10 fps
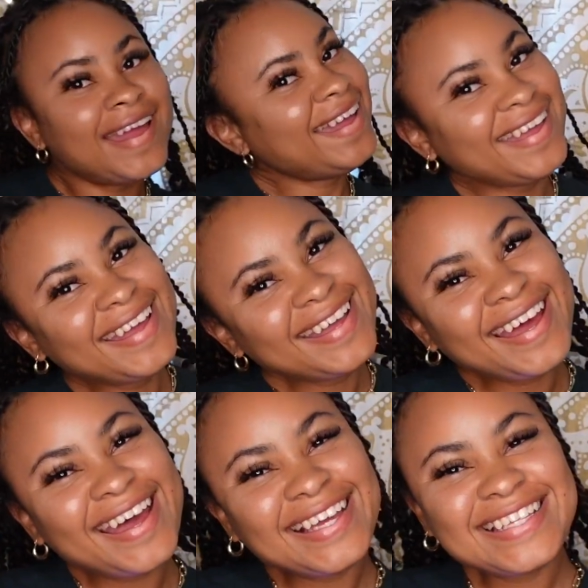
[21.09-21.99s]
Hey
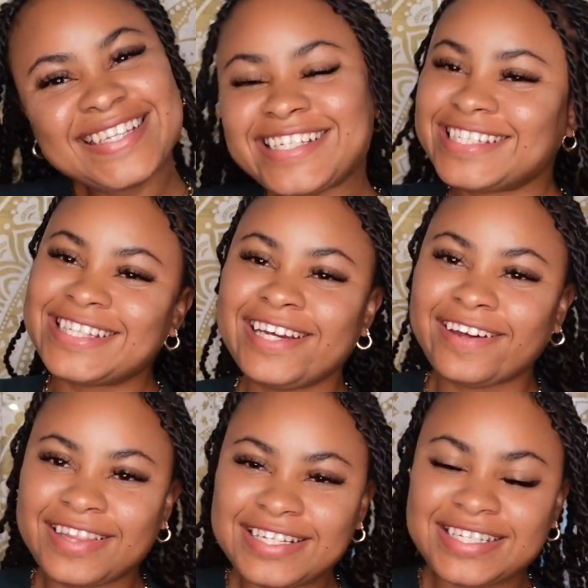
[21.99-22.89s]
guys, it's the
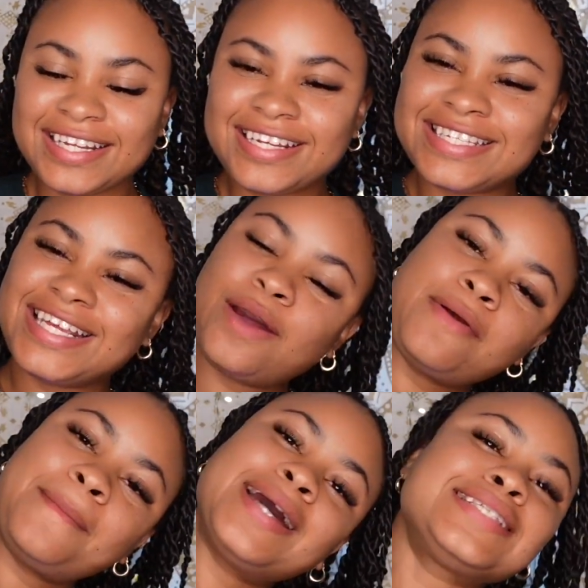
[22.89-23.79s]
Authentic Nisi coming
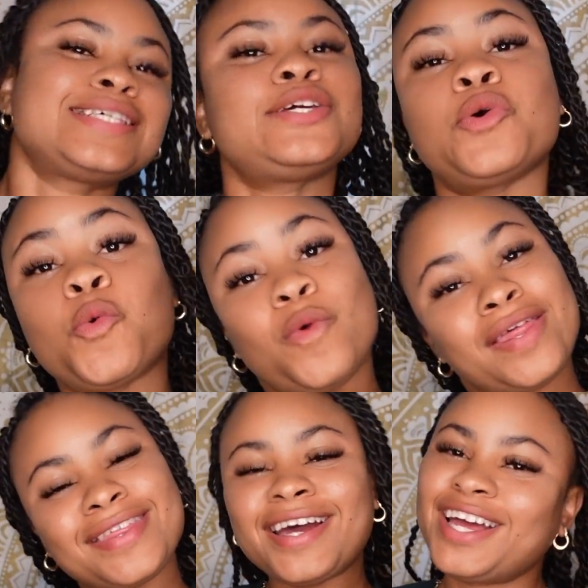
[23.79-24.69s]
back to you with
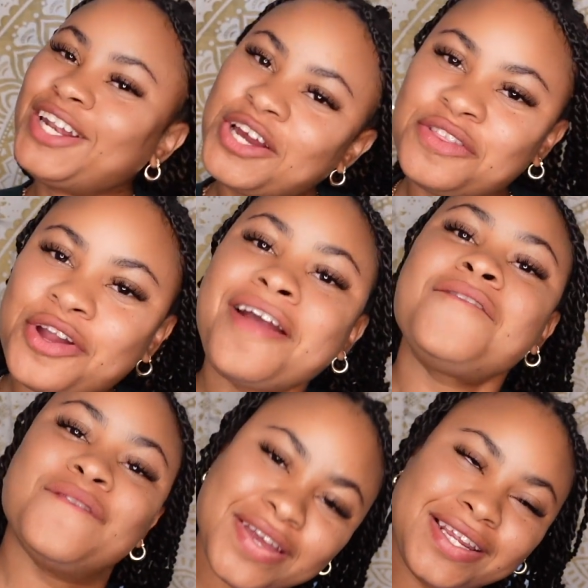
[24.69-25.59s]
another
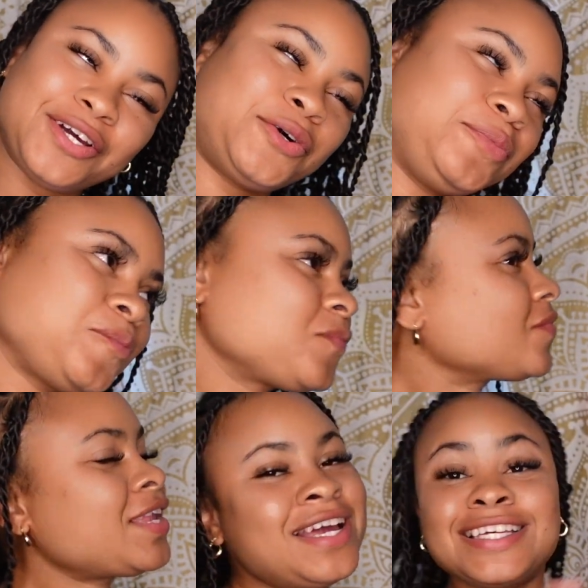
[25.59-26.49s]
video.
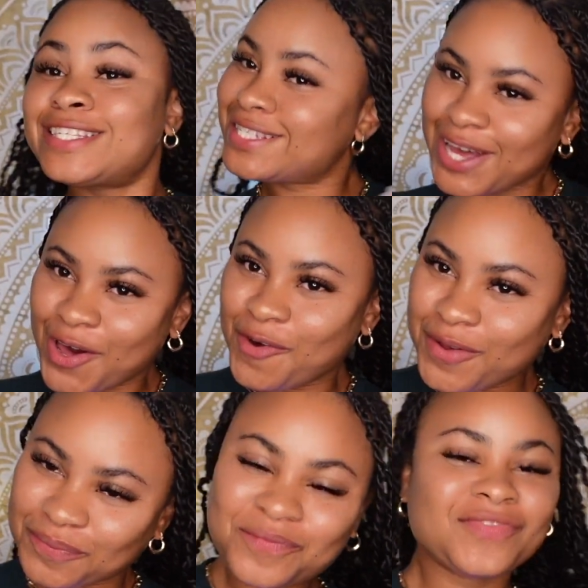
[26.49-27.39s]
So
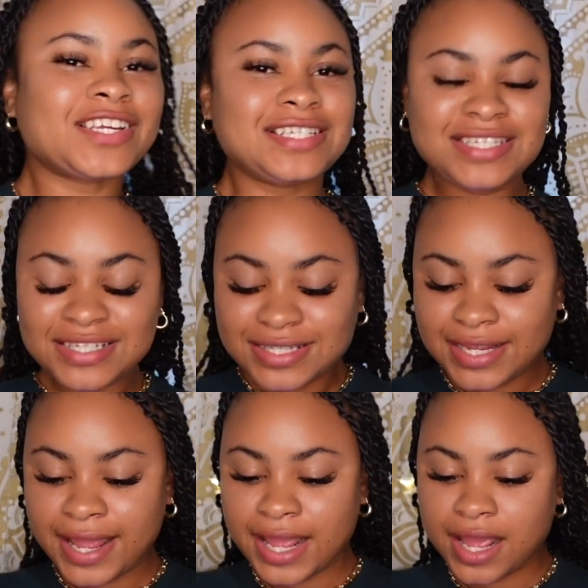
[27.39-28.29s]

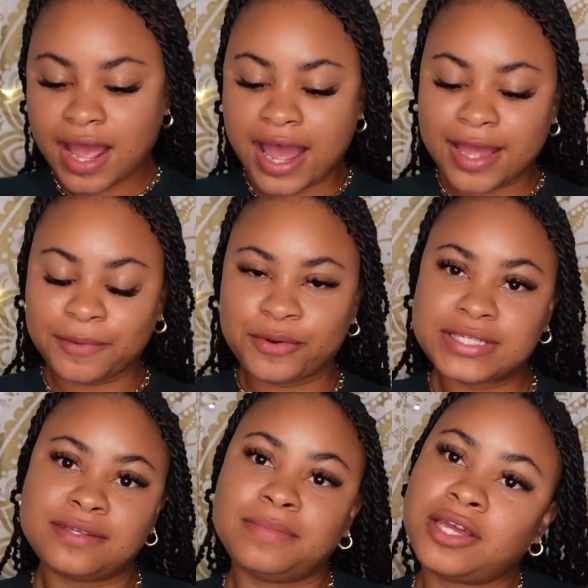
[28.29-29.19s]
today I am going
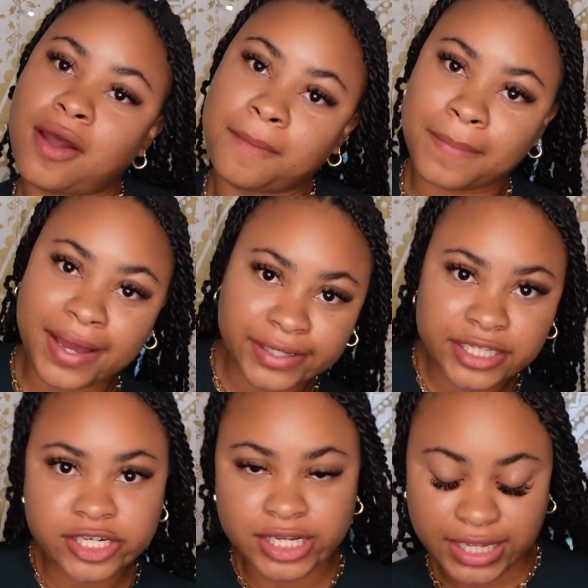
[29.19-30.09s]
to be
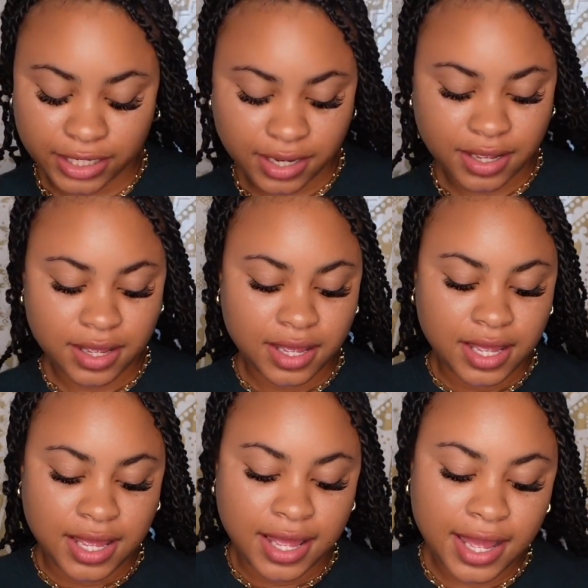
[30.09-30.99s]
unpackaging
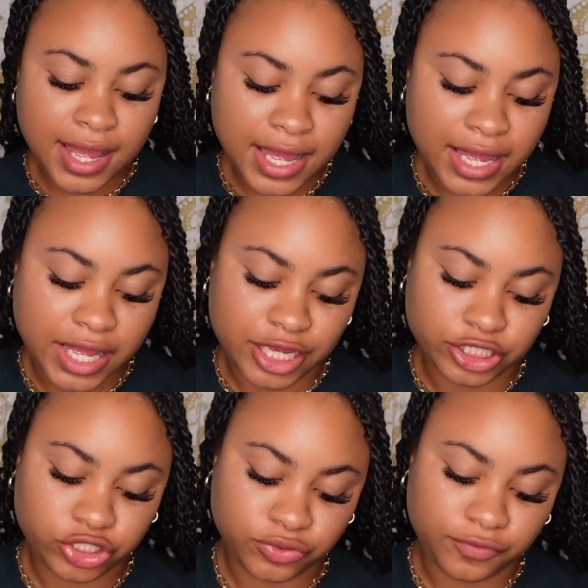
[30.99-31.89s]
a
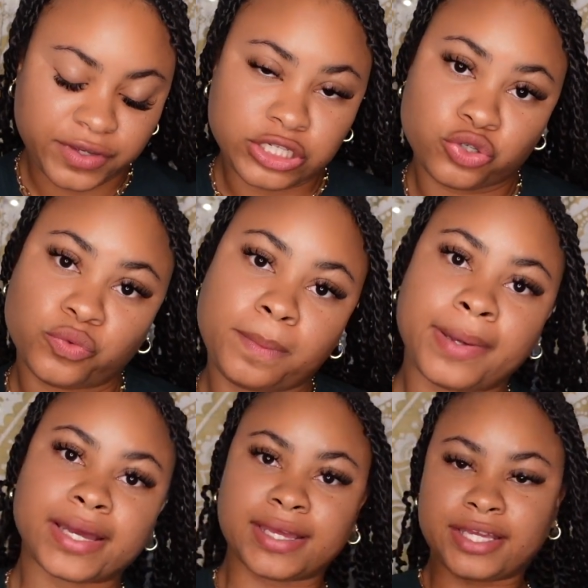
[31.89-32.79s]
Juvay Troupe
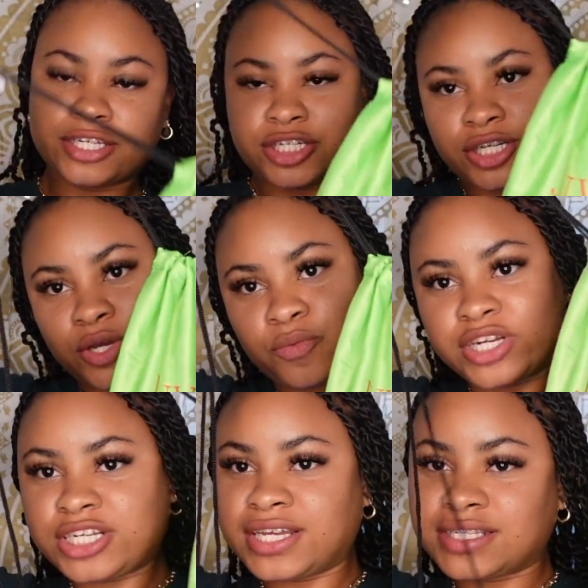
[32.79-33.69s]
package,
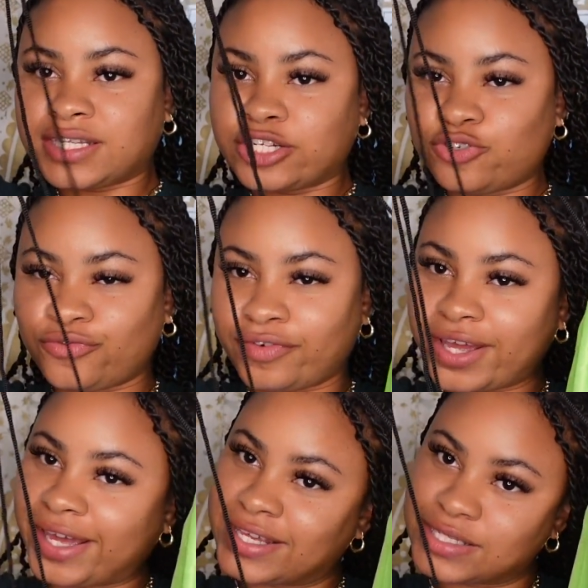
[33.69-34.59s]
which is the Juvay
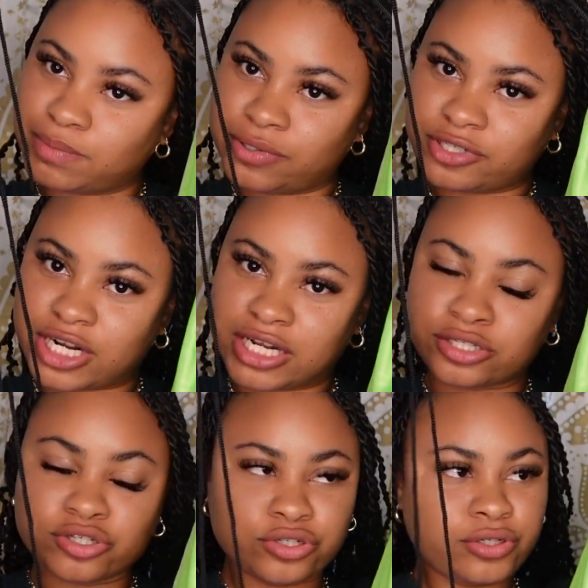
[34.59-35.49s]
Explosion
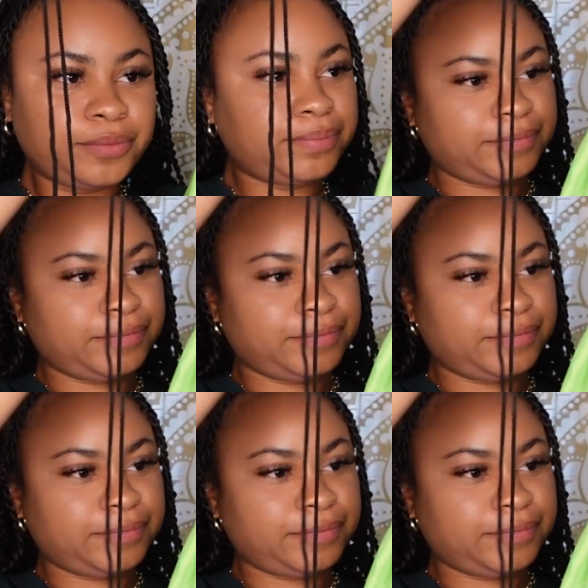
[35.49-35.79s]
Troupe,